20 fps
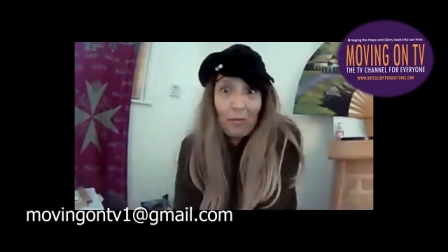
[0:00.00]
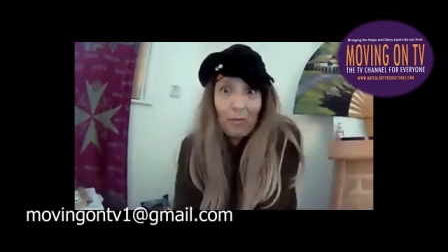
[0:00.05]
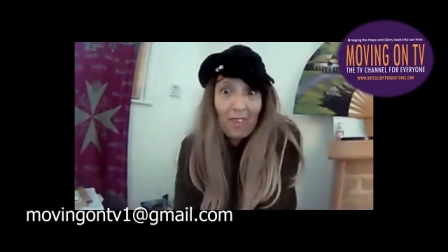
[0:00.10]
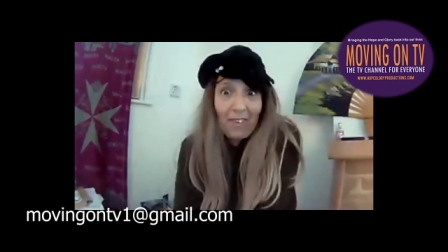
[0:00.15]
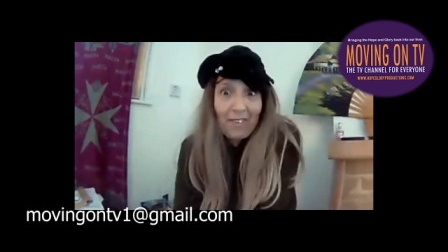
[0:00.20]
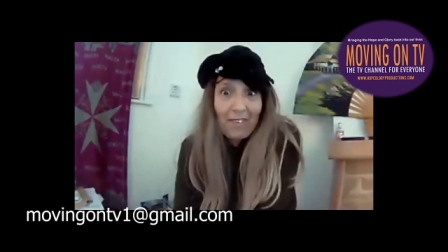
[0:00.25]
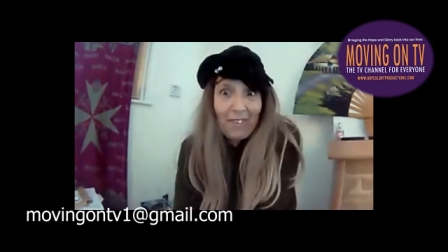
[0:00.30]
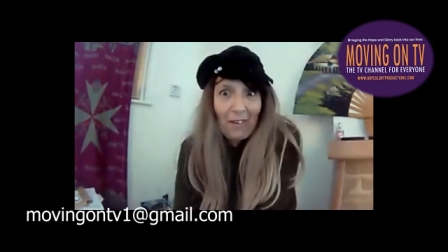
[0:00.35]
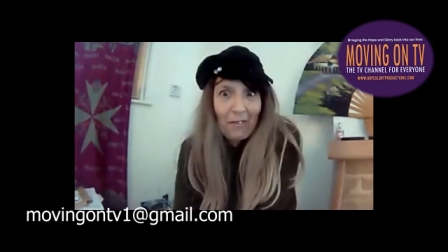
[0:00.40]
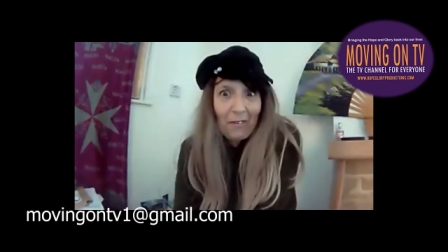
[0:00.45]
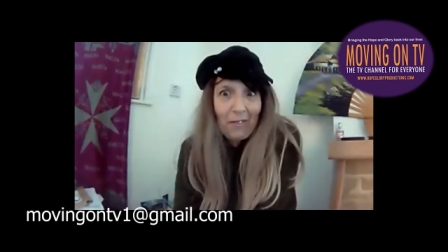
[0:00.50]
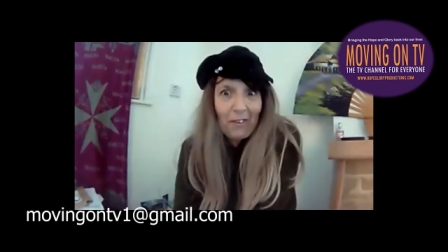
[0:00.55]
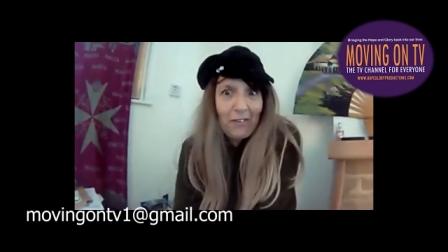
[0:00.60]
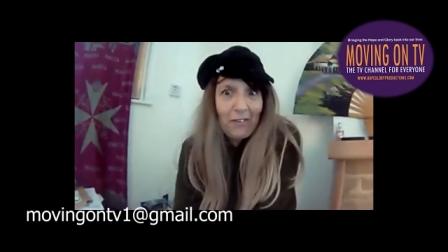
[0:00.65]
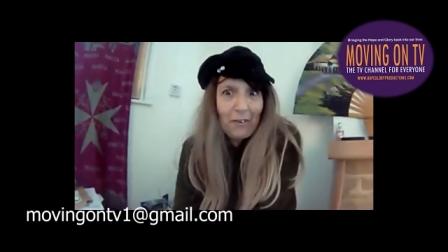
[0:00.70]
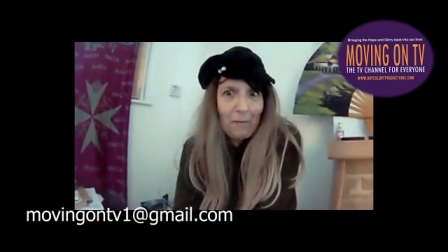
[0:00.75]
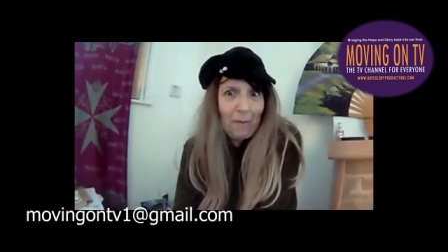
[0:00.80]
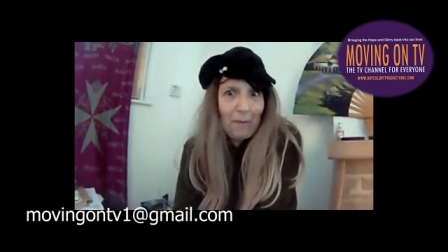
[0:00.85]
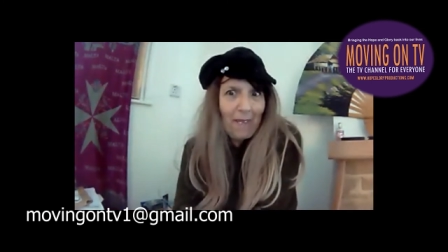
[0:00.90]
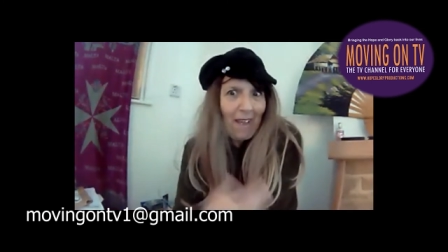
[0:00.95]
So there
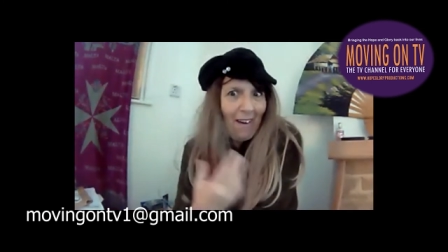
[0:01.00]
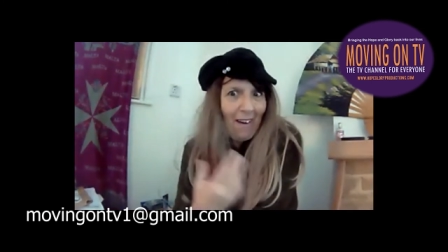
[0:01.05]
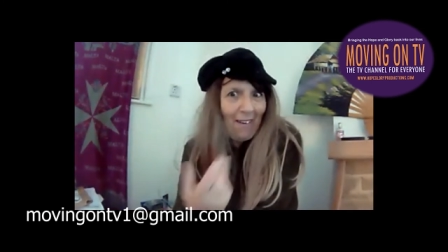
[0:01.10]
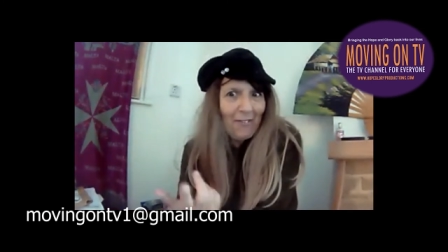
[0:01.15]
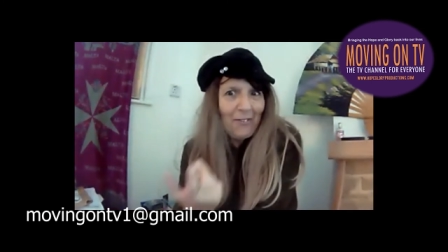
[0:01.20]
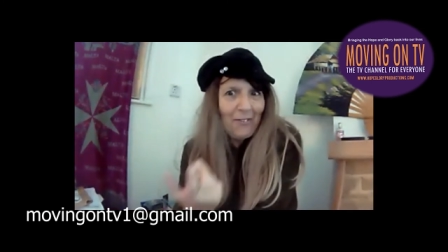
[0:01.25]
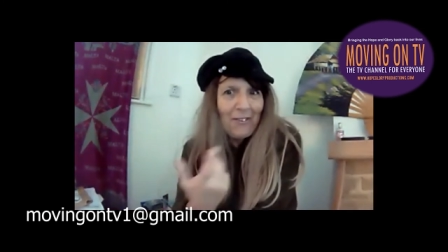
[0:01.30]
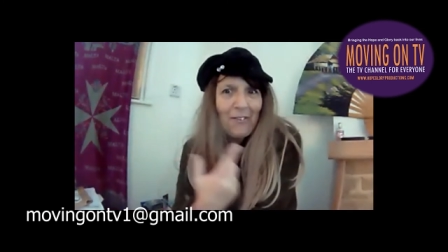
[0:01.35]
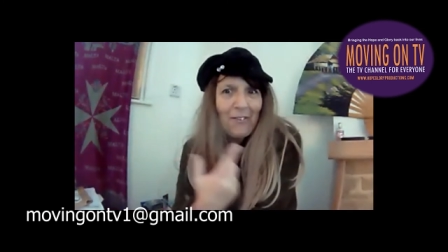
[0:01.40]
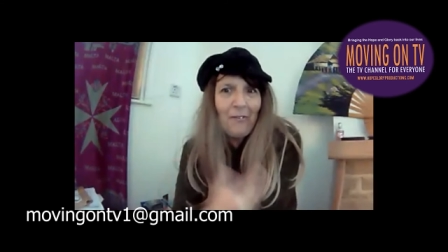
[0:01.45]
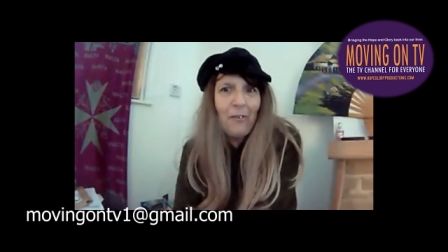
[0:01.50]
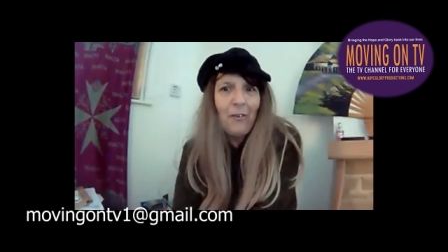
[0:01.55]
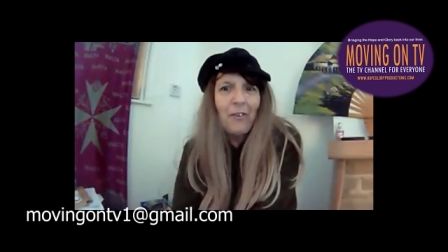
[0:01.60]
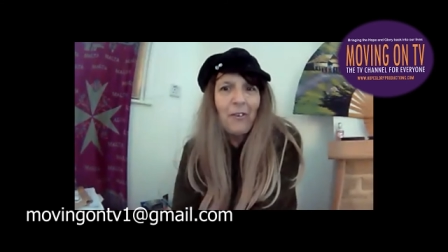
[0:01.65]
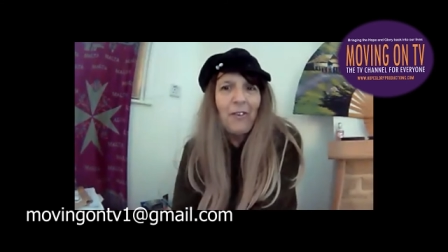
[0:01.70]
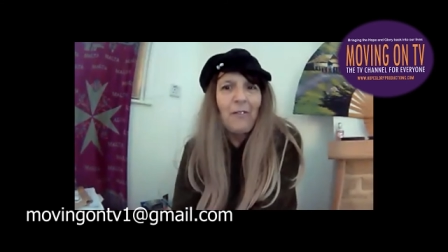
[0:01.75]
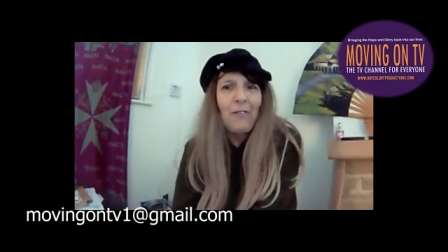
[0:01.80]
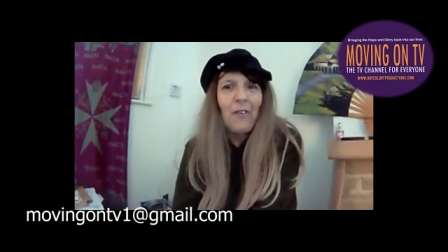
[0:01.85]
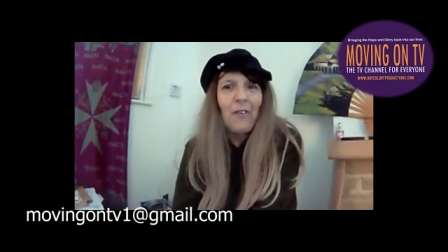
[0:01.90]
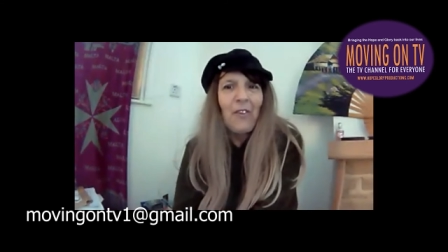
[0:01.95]
should be one hundred
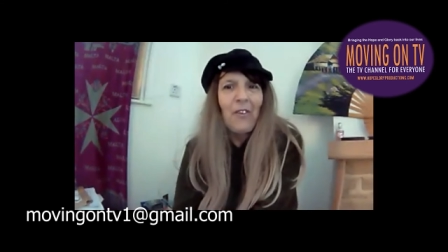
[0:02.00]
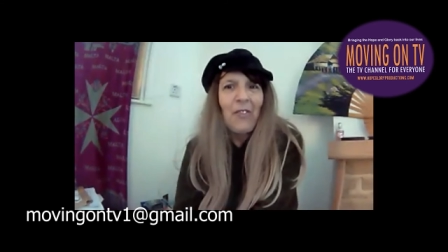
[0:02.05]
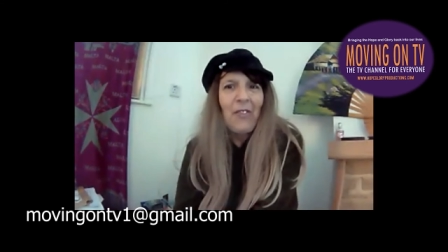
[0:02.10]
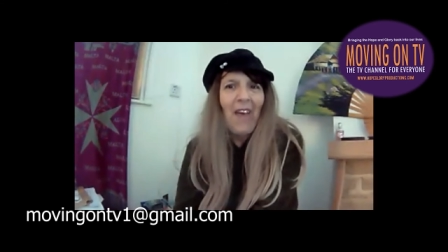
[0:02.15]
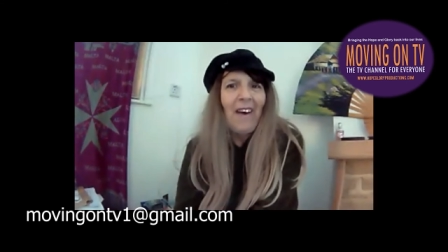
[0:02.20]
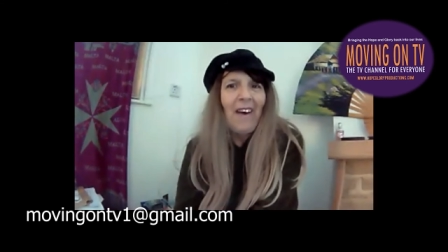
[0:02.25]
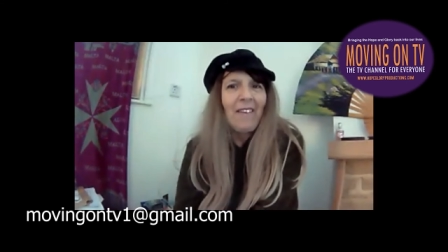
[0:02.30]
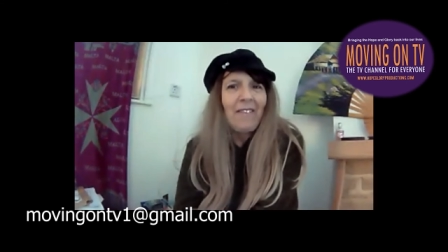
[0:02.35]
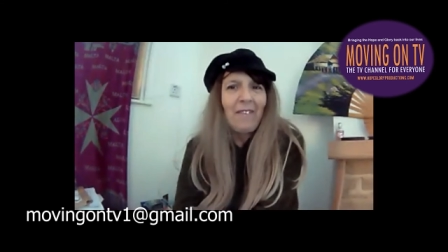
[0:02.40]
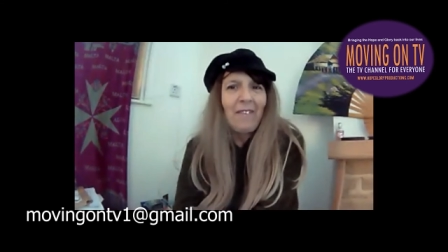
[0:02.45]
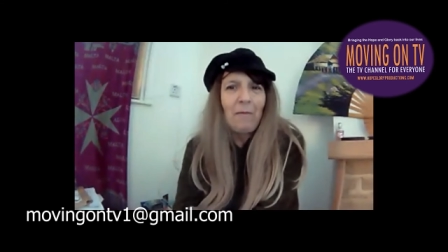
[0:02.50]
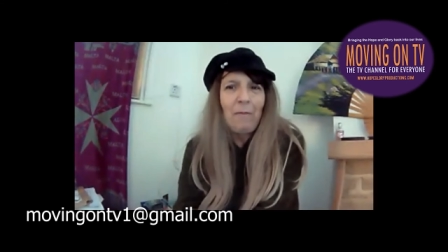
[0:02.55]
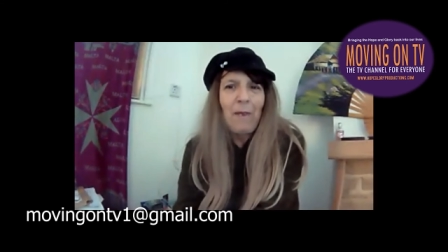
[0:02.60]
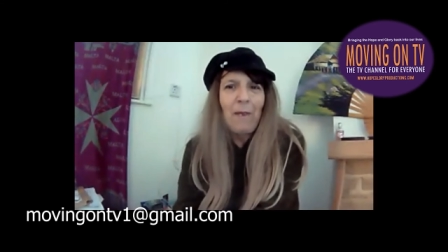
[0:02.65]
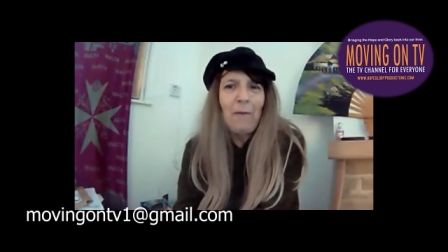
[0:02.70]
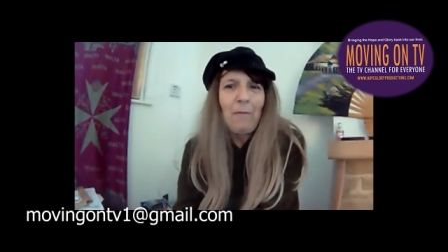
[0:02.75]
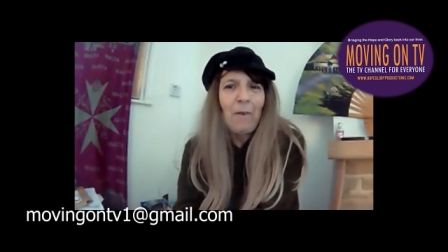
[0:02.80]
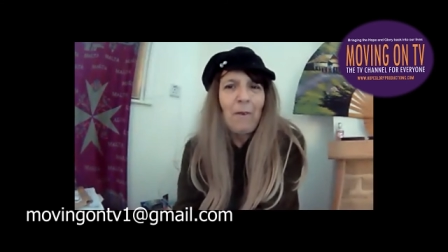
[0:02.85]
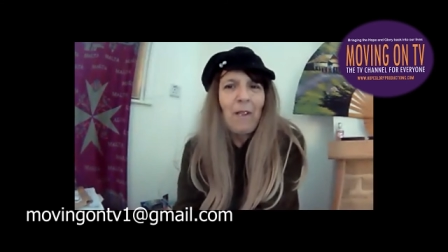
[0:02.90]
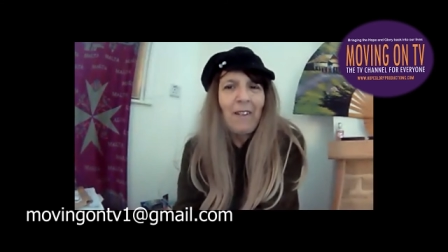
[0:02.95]
forty-four thousand
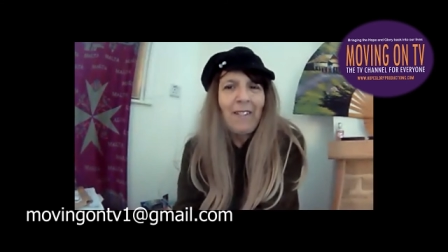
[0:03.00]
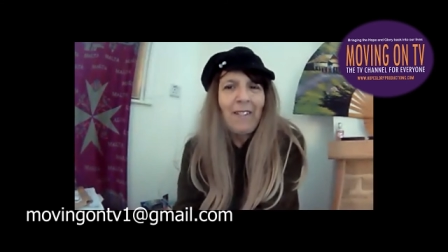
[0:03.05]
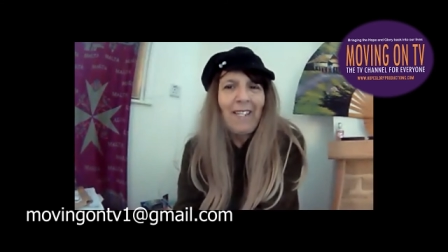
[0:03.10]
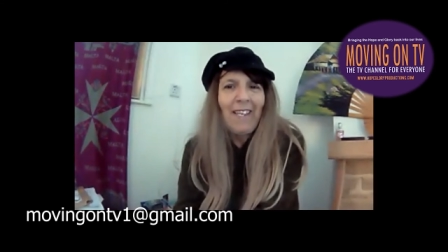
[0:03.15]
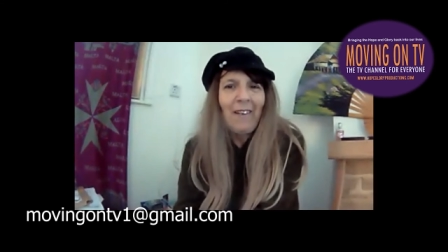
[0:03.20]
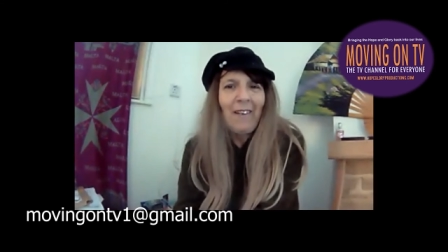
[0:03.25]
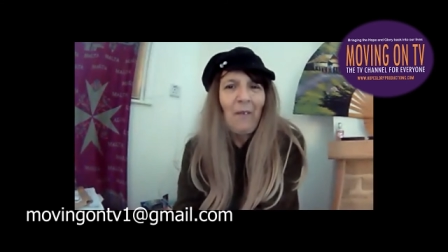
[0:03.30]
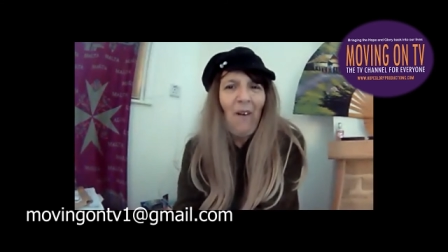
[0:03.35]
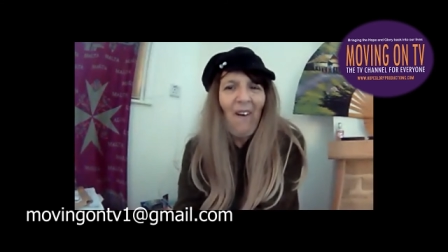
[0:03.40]
people on here.